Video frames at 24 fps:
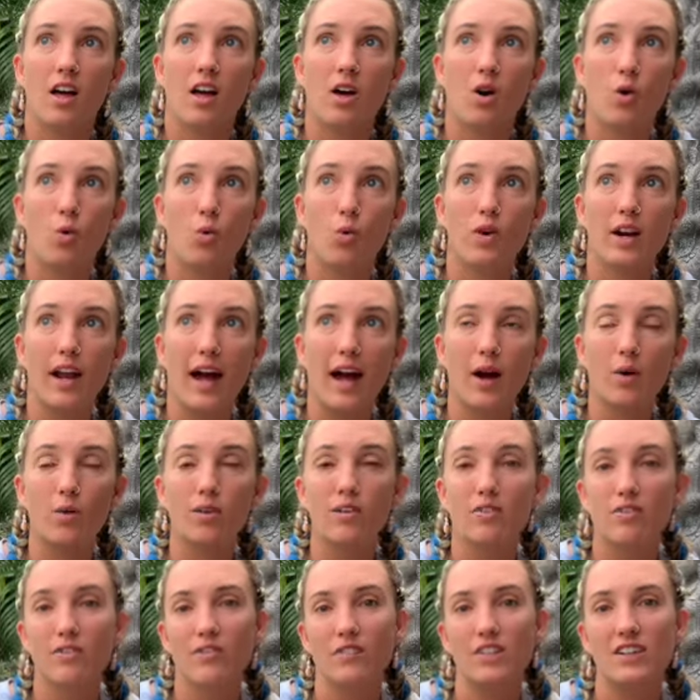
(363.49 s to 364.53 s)
When I
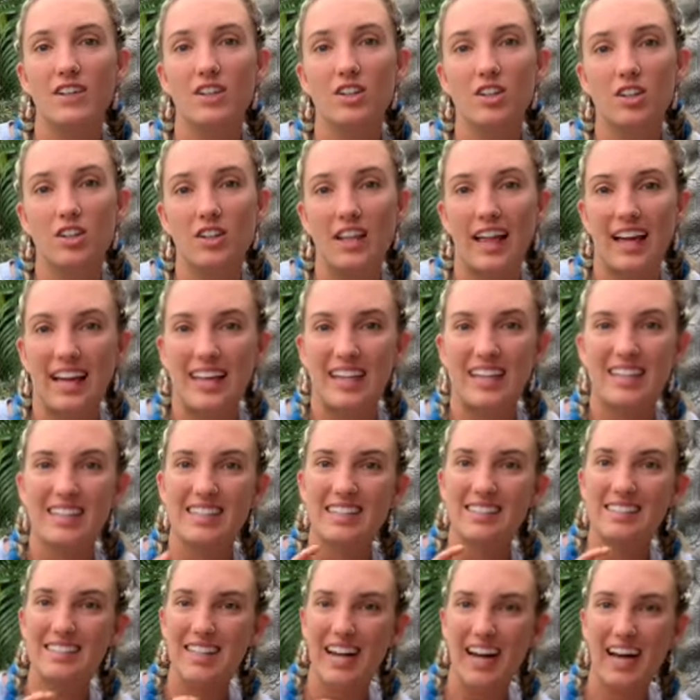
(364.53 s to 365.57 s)
would feel like
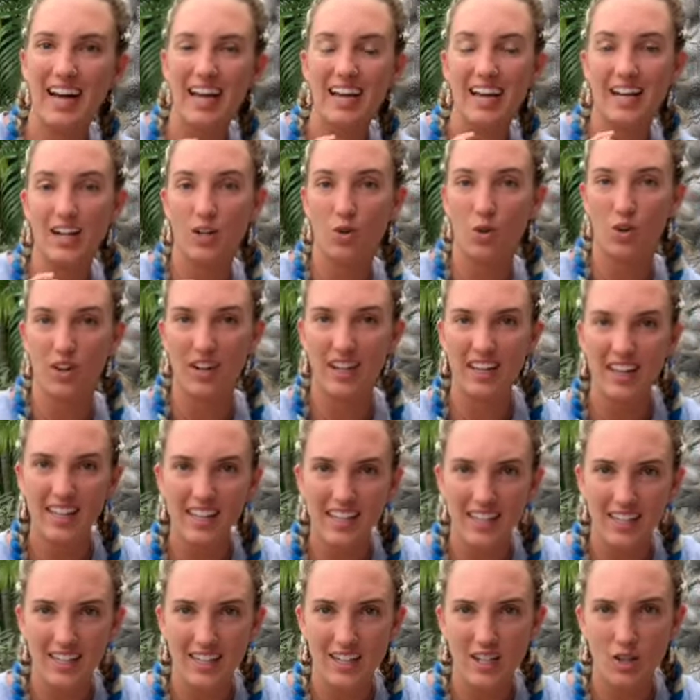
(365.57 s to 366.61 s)
tight or
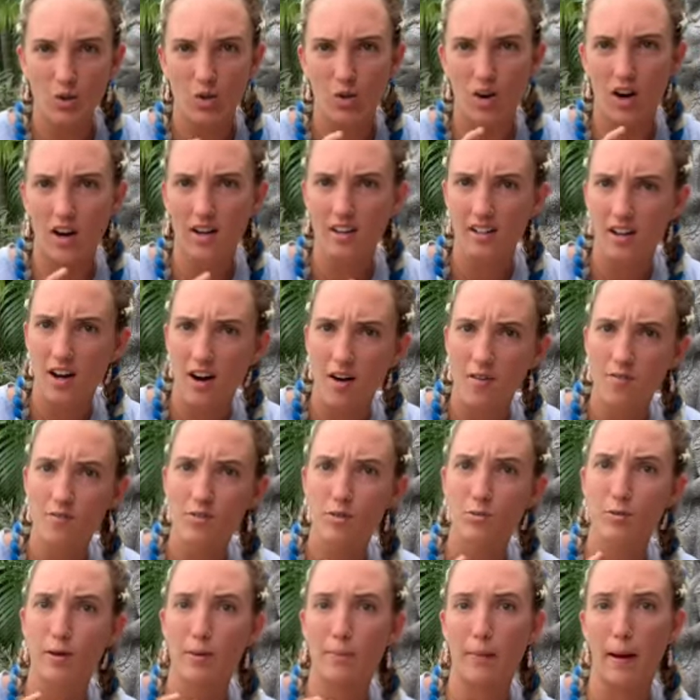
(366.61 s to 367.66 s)
icky or
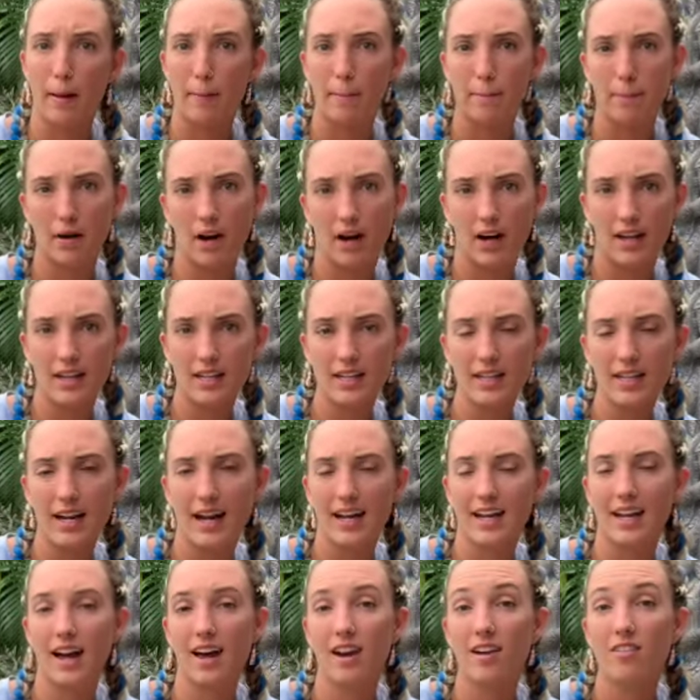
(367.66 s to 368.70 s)
uncomfortable in my body, I
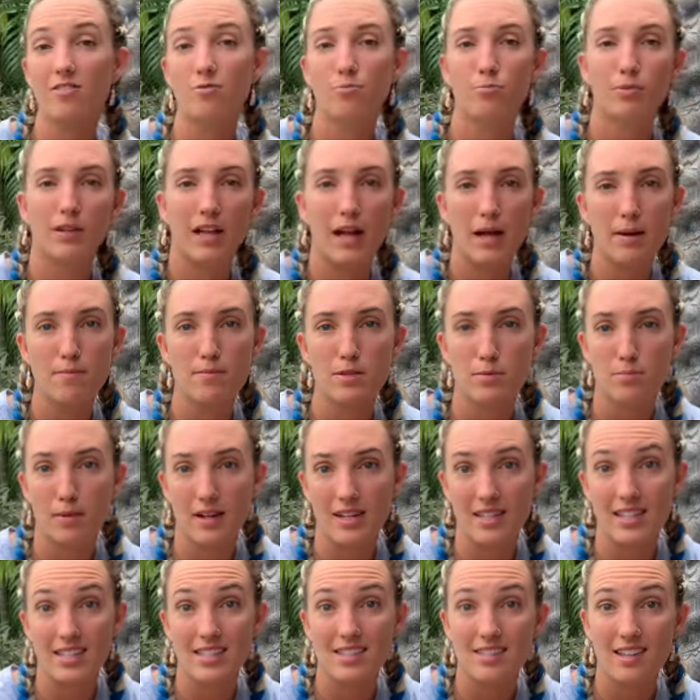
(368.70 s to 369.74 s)
kind of blamed
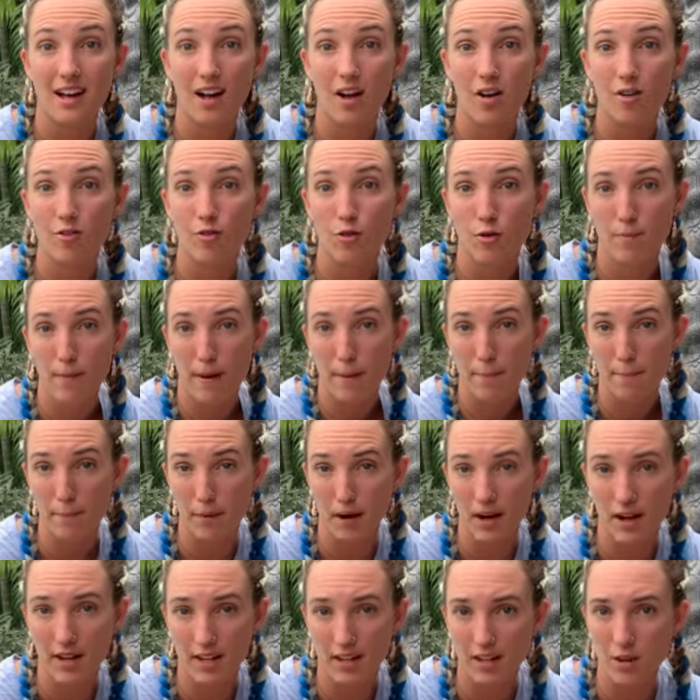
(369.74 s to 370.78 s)
myself or my
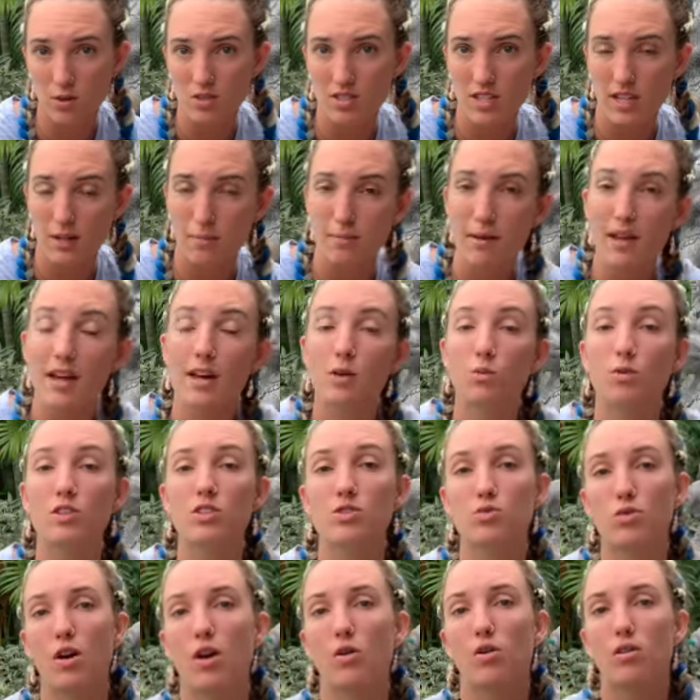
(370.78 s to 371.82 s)
body. I was like, man, what's
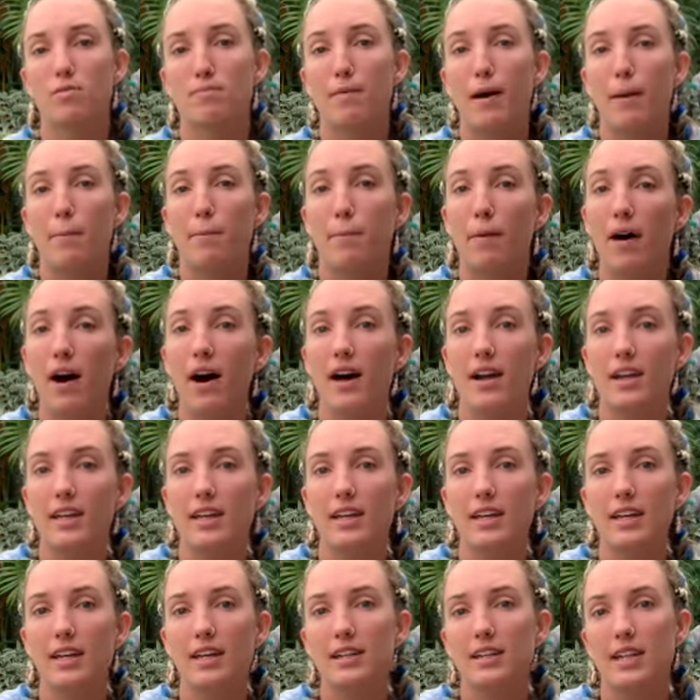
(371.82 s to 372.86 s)
wrong with my
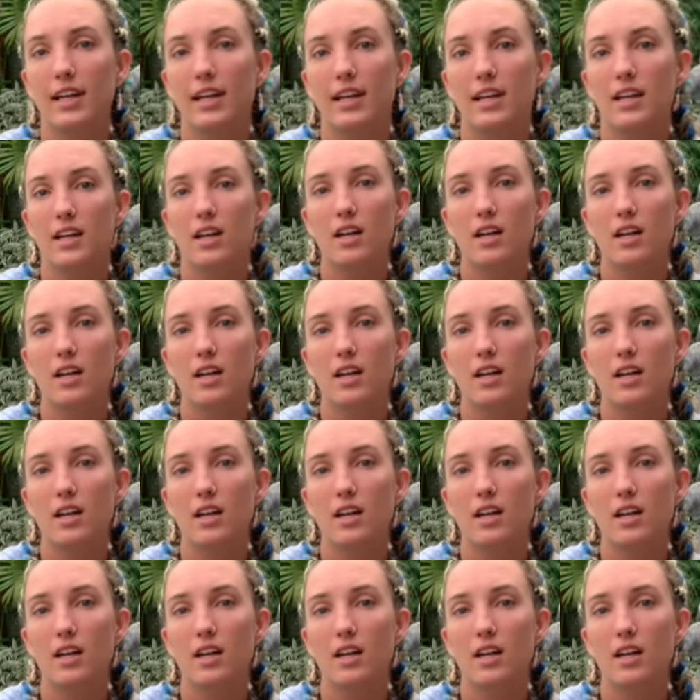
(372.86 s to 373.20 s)
body? Like,